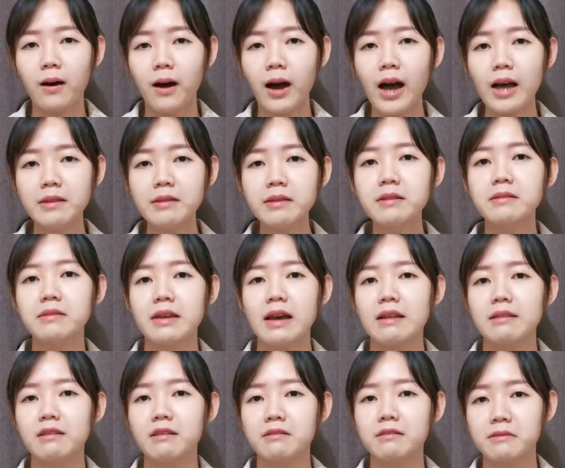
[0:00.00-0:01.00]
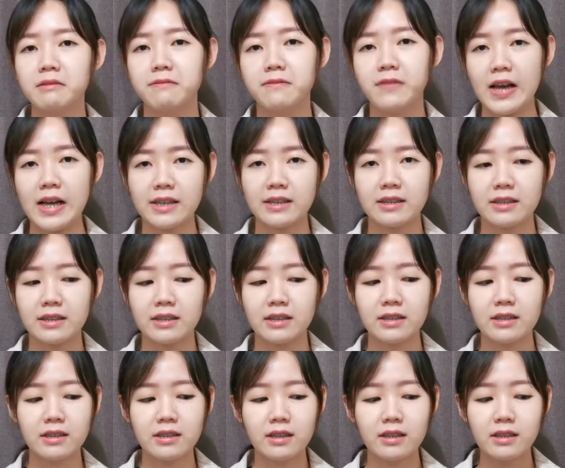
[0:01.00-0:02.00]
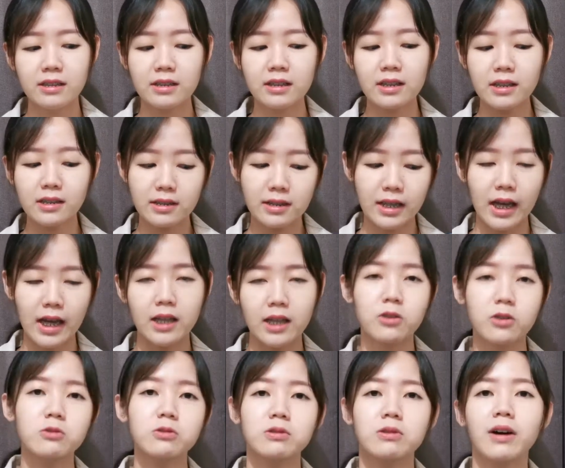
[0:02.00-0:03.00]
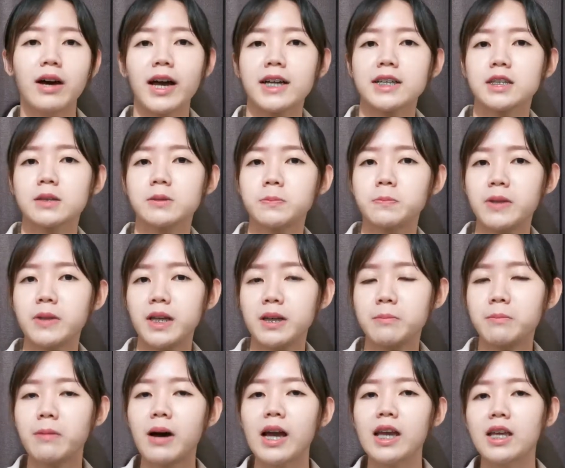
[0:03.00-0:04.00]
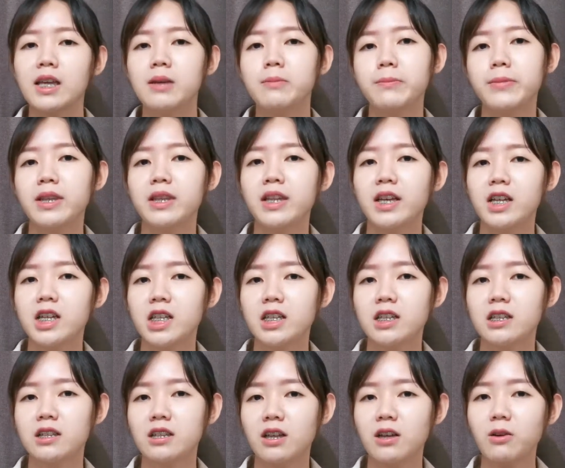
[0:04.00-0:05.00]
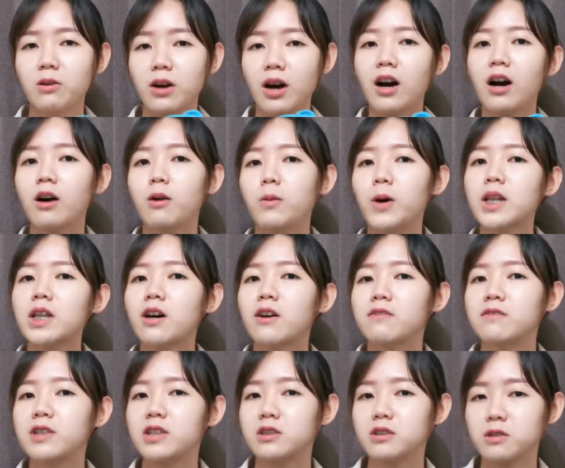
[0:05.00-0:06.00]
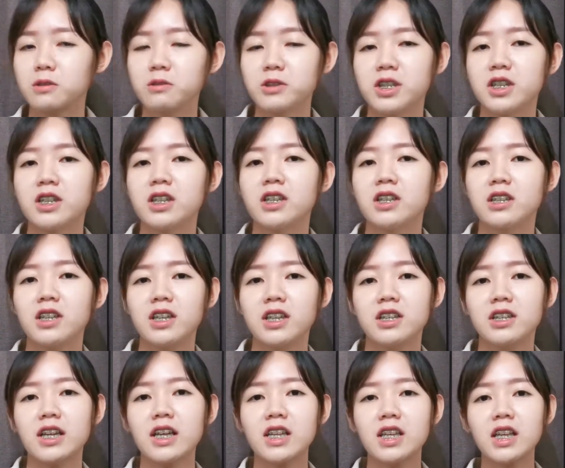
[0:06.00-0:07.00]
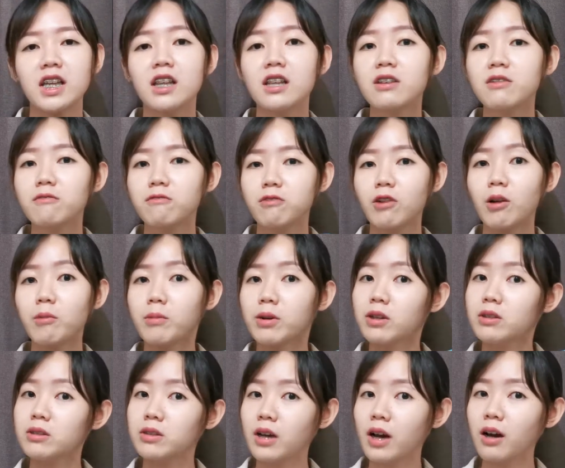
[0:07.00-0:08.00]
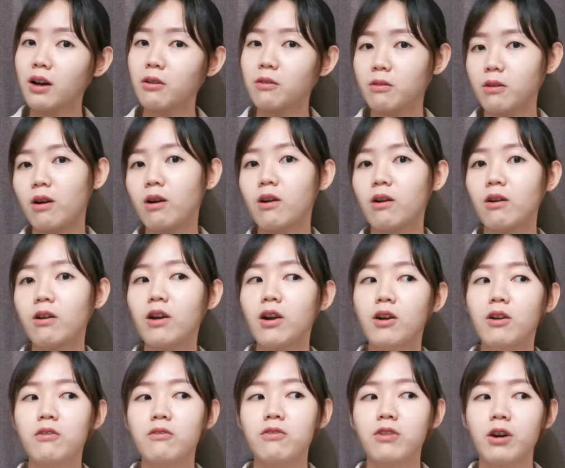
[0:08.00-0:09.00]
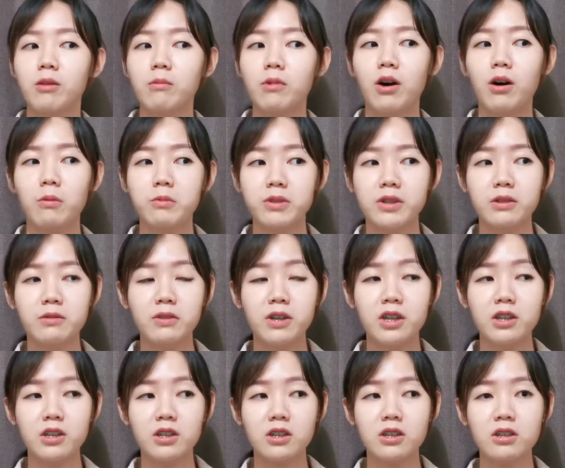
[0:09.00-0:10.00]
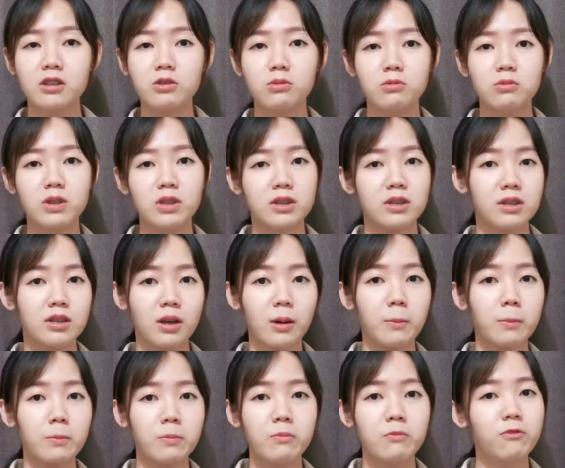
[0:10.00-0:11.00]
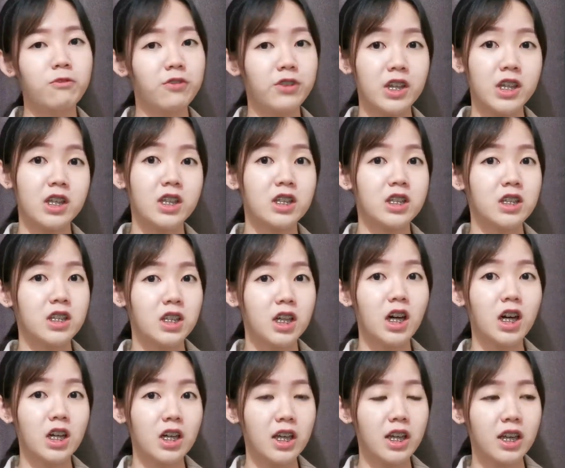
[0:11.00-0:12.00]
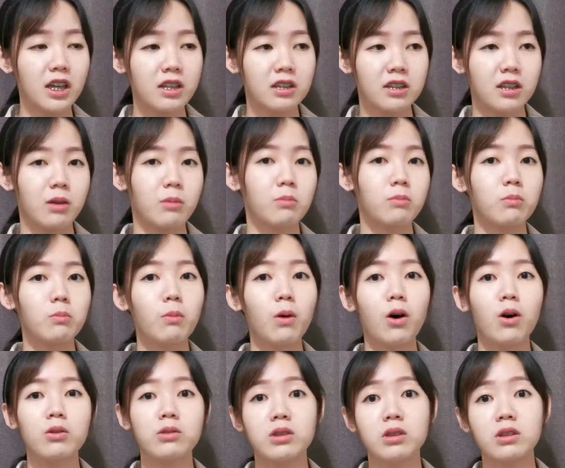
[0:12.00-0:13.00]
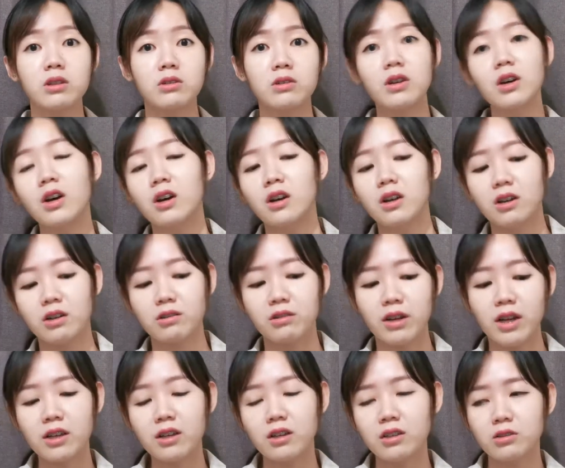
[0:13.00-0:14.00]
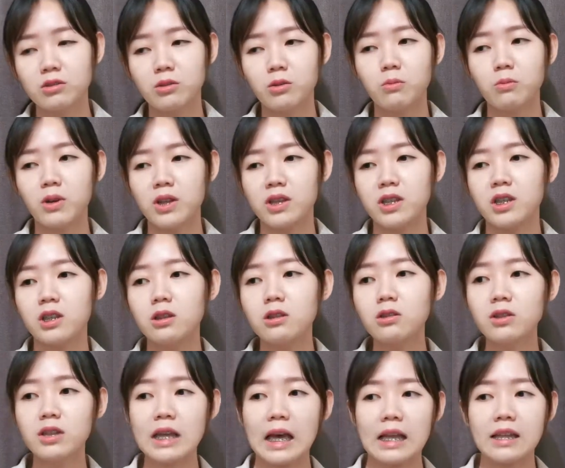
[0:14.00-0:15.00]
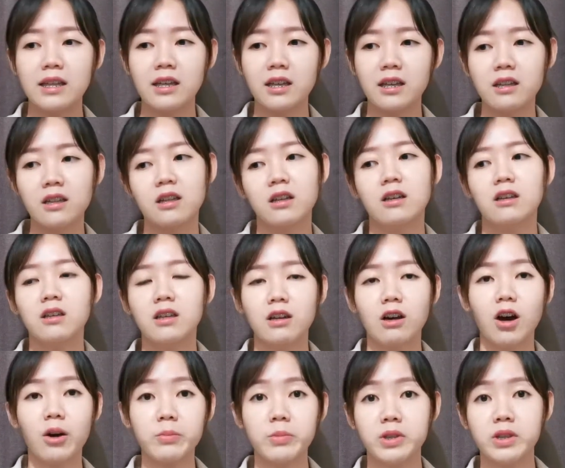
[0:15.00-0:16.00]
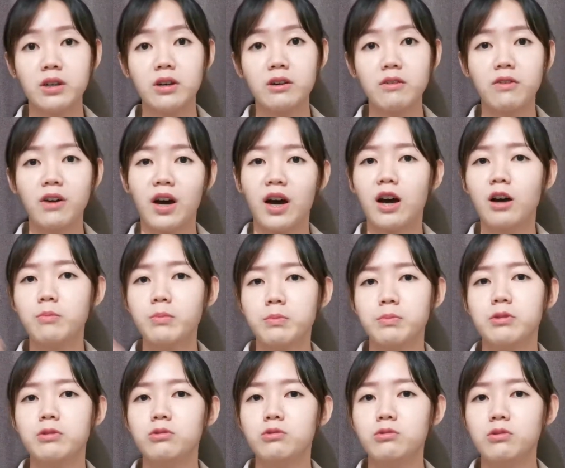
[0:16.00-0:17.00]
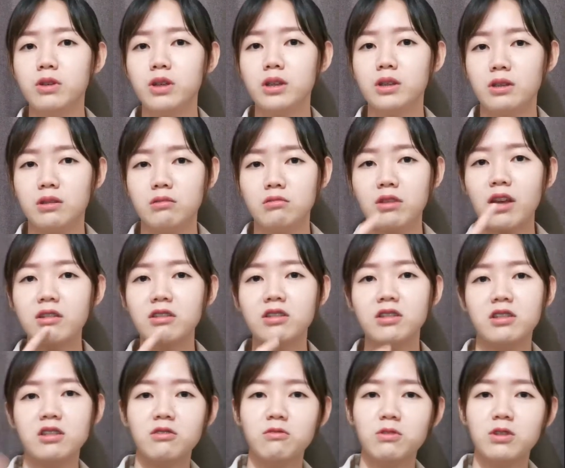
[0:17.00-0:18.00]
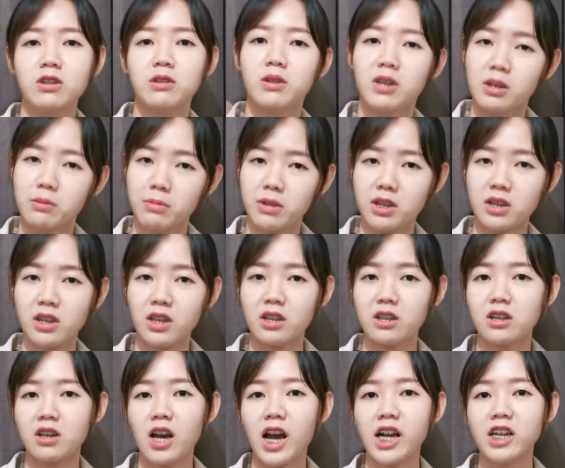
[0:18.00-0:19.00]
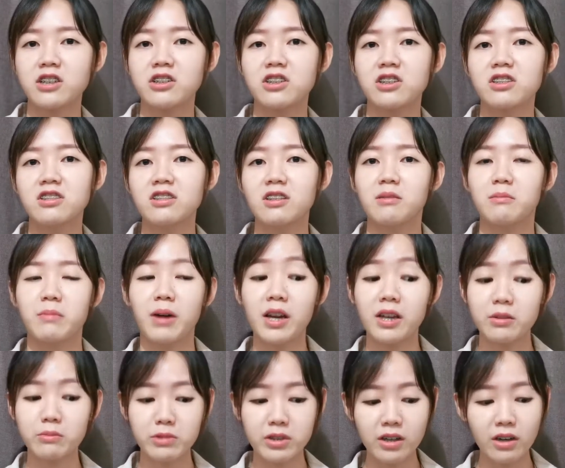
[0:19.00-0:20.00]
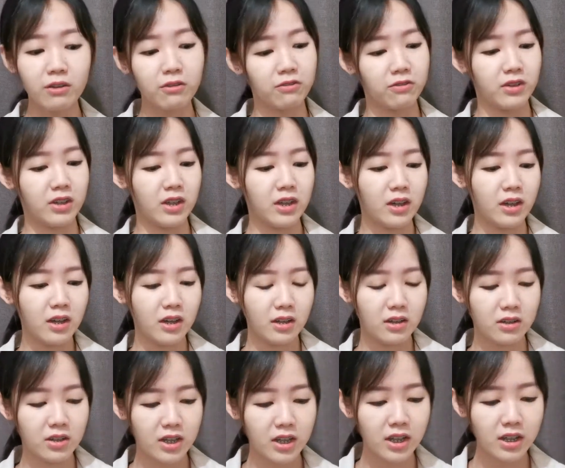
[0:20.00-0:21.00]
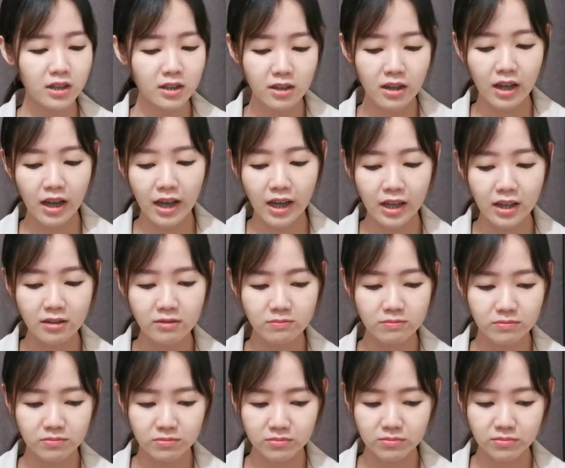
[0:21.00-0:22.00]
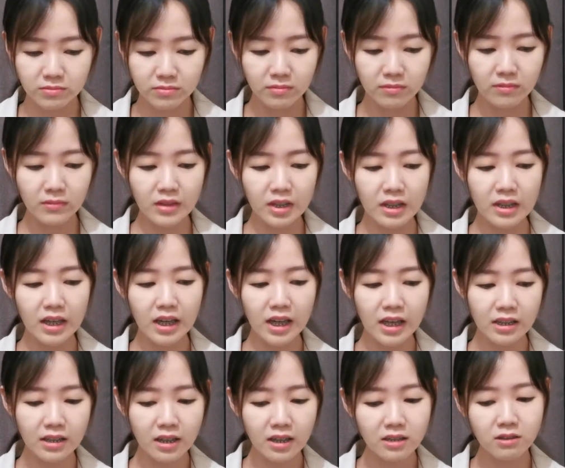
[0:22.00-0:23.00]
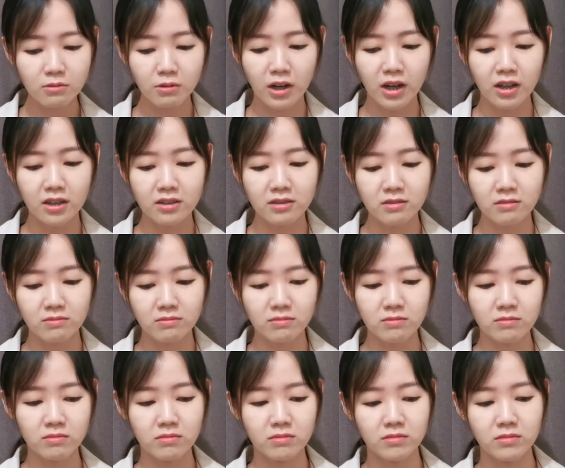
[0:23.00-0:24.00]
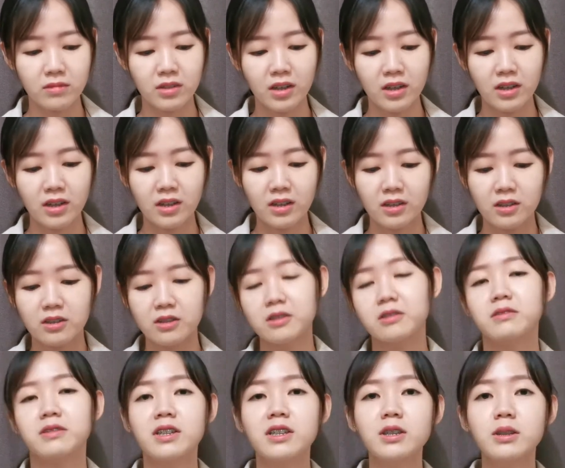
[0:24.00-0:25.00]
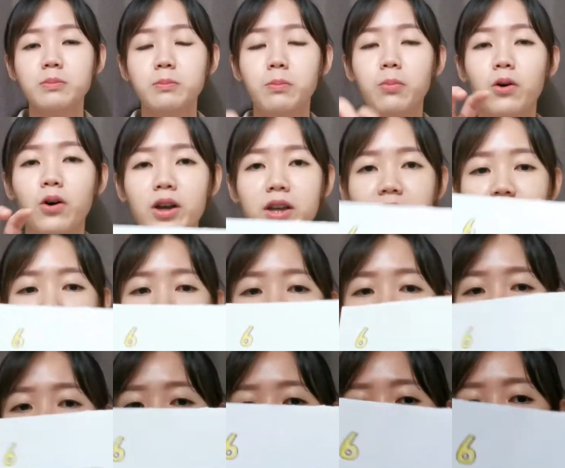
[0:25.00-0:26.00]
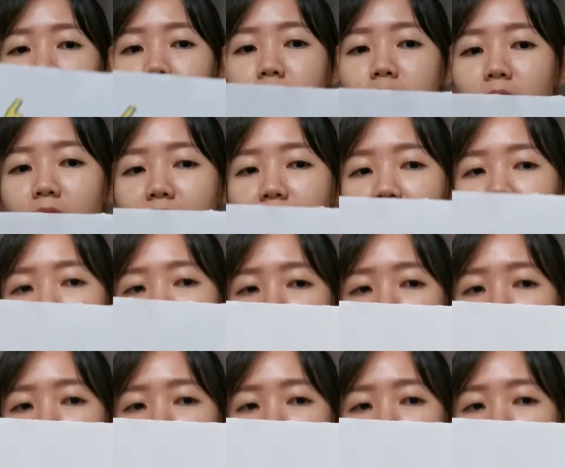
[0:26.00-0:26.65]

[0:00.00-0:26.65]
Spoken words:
other than the reflexes, this can also explain by imitation, one of the social learning that he learned from adult or from observation towards some figure, okay, some model. Alright, so when he look at it, he observe how people do it, then he will imitate the actions by himself. Okay, and another one so this little boy